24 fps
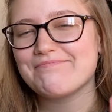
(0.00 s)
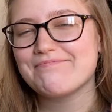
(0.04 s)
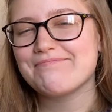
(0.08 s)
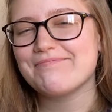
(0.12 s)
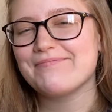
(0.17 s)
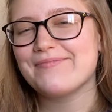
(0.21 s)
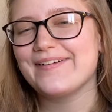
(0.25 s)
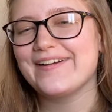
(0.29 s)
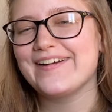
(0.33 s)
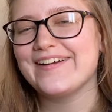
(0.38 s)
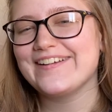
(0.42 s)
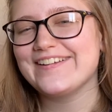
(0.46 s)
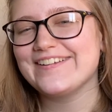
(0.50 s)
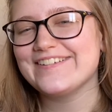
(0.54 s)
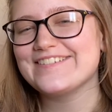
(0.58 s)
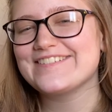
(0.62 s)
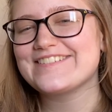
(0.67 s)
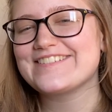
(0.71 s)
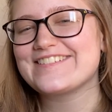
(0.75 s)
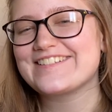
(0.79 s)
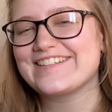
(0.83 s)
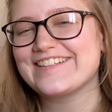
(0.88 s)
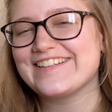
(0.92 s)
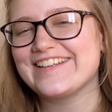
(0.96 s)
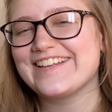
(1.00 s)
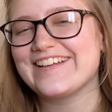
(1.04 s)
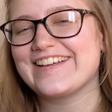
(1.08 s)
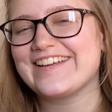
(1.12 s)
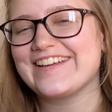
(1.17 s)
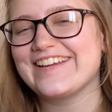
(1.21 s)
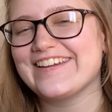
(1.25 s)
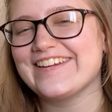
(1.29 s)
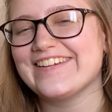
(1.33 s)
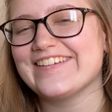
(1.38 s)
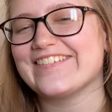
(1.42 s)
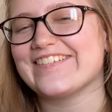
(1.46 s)
but you should look
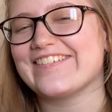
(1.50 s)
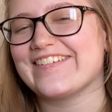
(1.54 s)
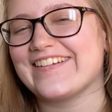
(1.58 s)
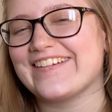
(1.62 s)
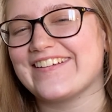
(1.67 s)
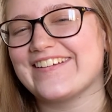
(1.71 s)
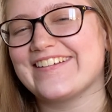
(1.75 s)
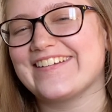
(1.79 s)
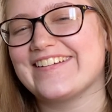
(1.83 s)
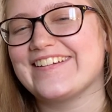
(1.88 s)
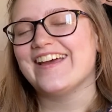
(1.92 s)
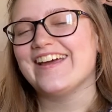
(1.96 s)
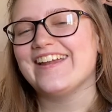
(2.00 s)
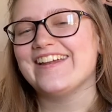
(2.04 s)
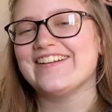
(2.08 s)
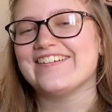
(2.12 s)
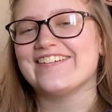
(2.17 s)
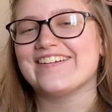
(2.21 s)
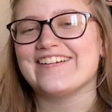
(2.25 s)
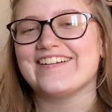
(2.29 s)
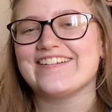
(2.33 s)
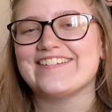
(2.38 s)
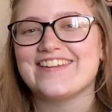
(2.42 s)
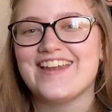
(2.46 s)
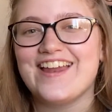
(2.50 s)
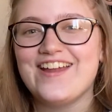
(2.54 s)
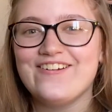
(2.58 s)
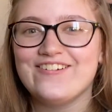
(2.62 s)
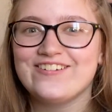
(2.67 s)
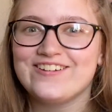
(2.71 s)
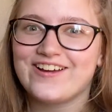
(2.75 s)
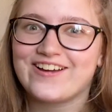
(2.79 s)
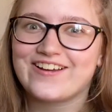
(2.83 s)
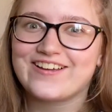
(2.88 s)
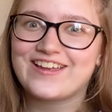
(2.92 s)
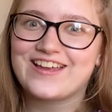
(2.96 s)
into it. Anyway, today we're
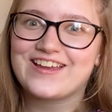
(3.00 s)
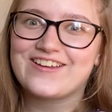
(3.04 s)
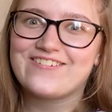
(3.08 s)
talking